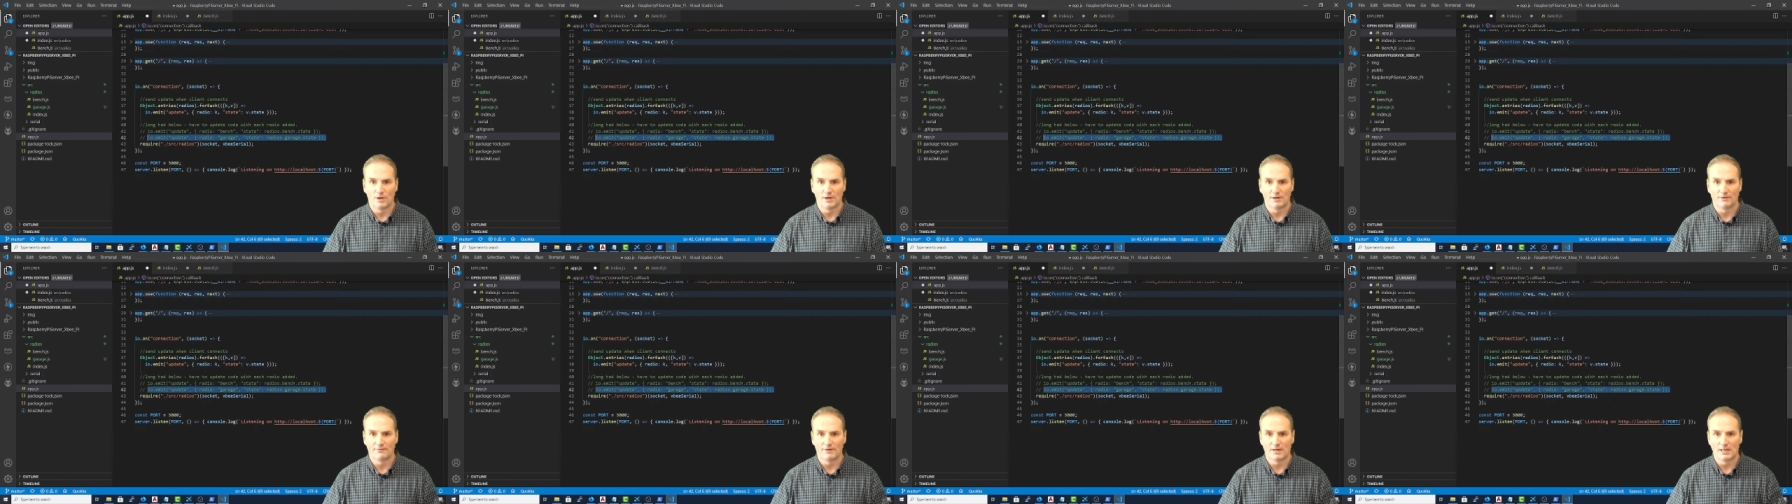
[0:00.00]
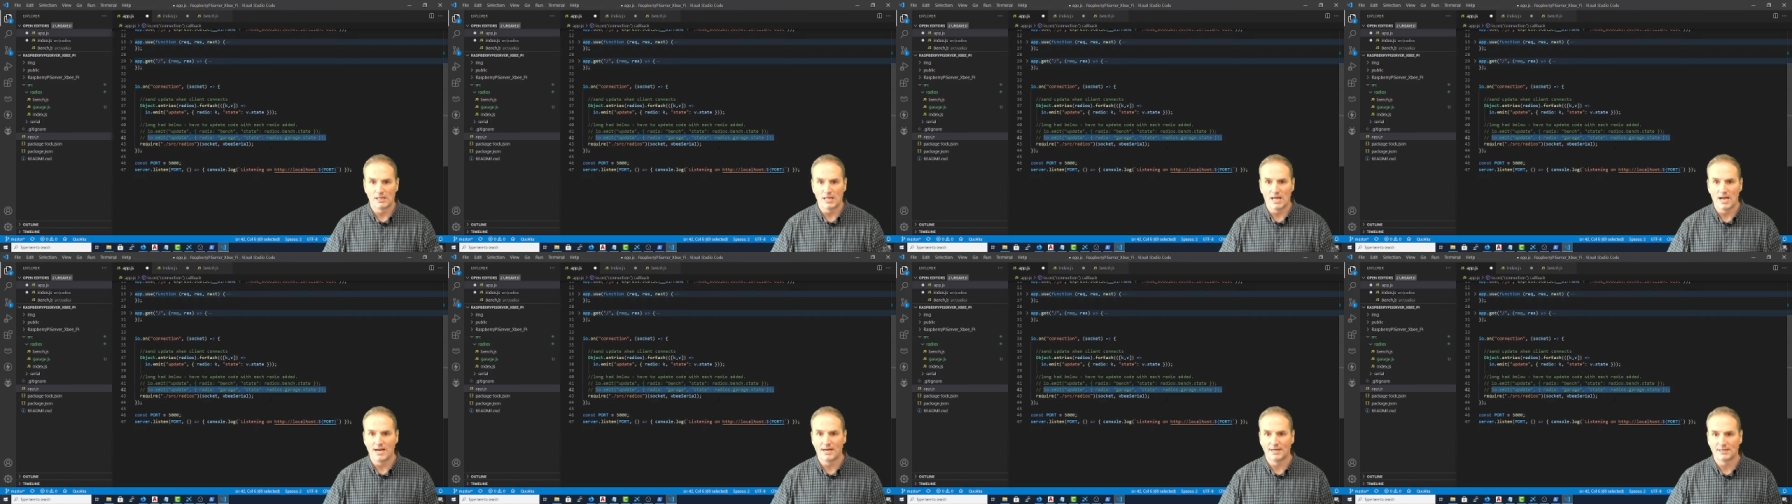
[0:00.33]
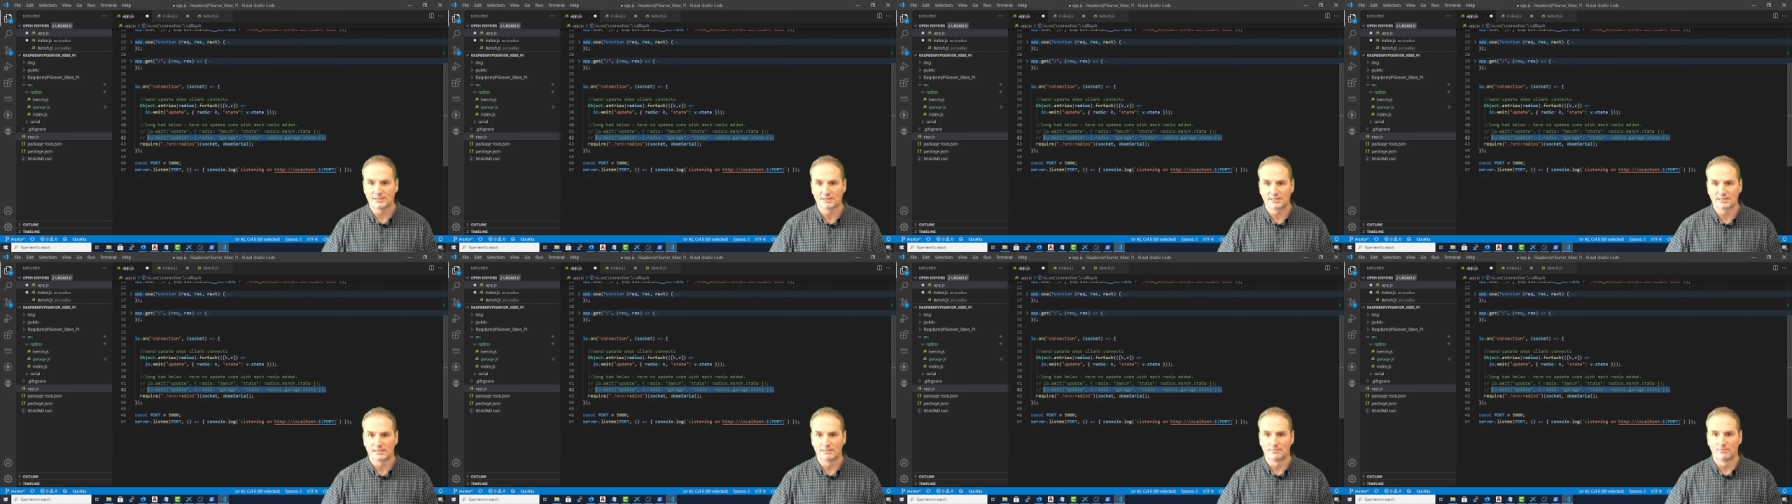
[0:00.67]

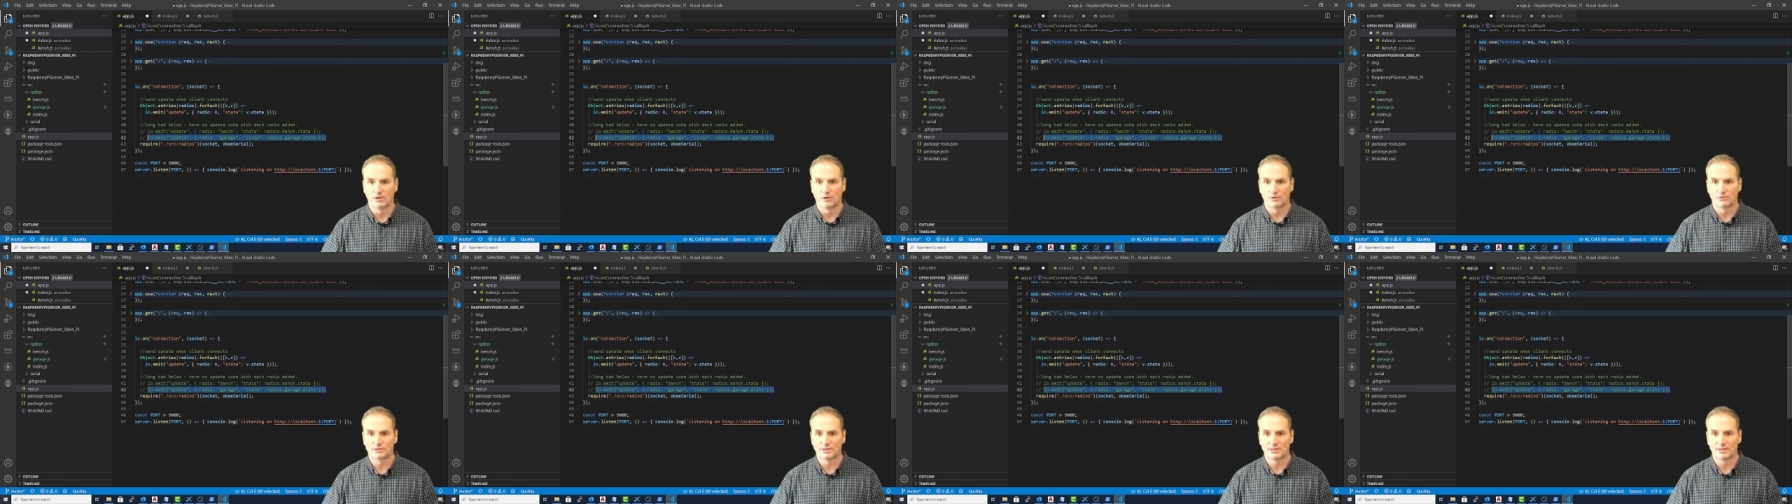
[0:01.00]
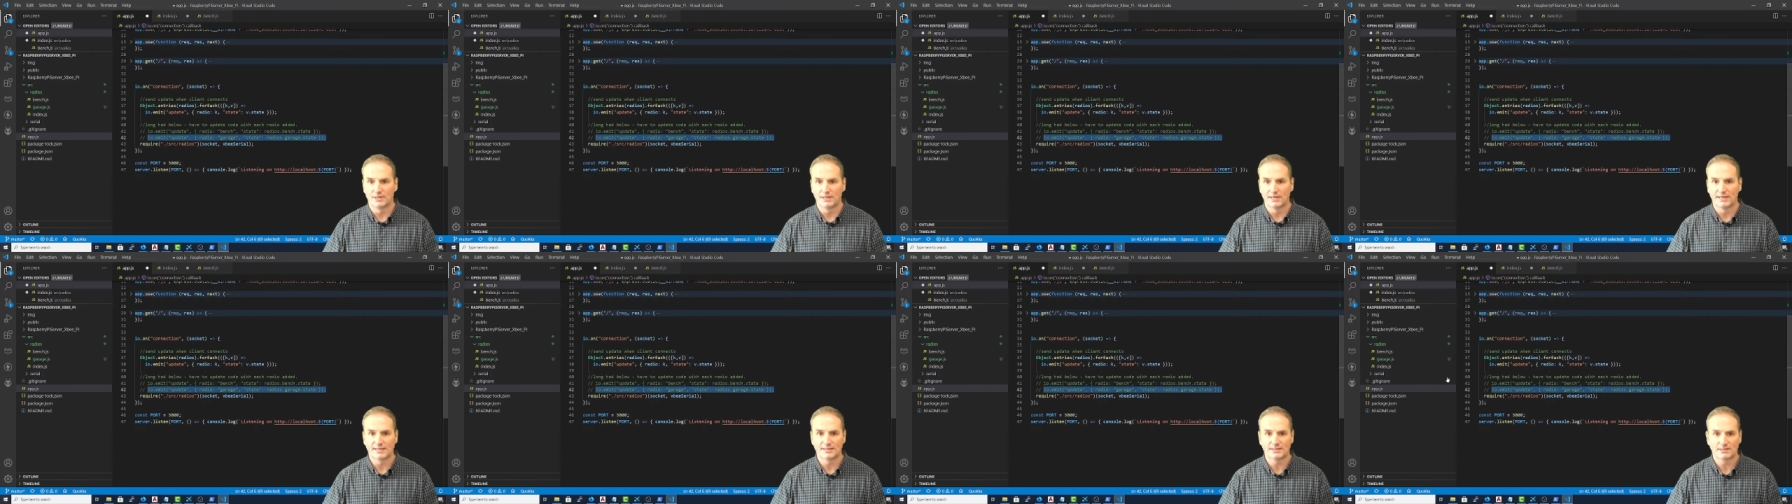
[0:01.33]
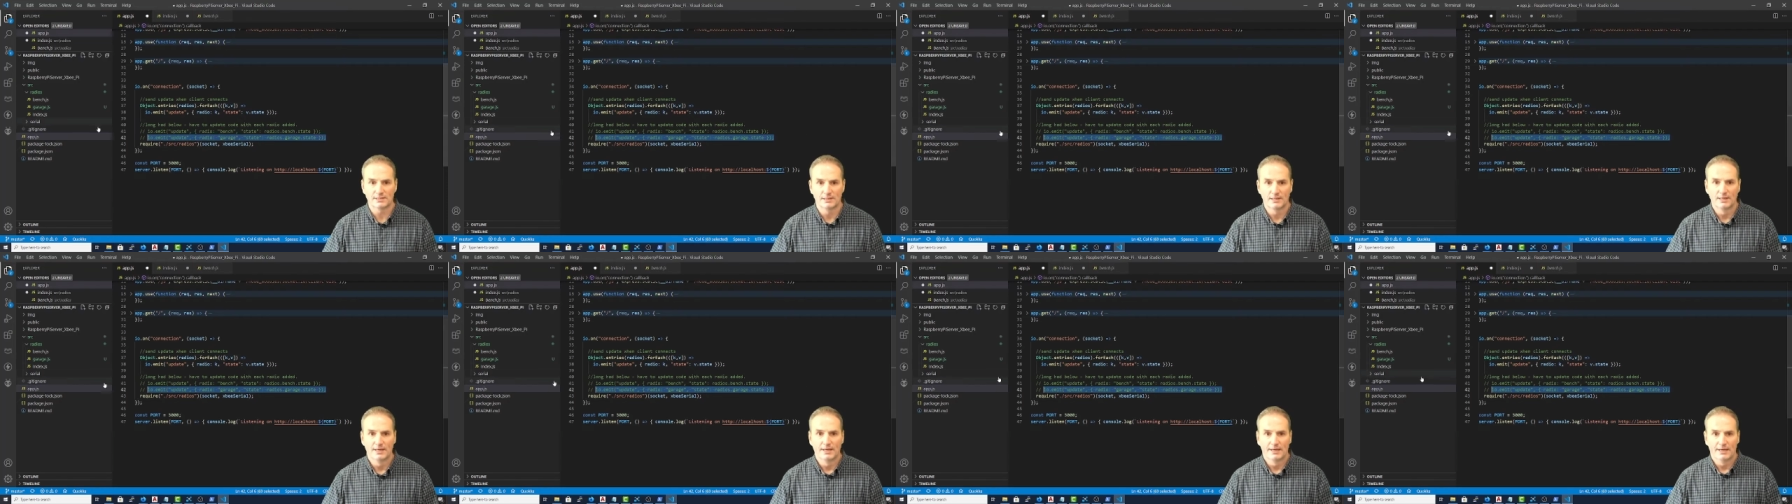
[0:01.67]
line similar to this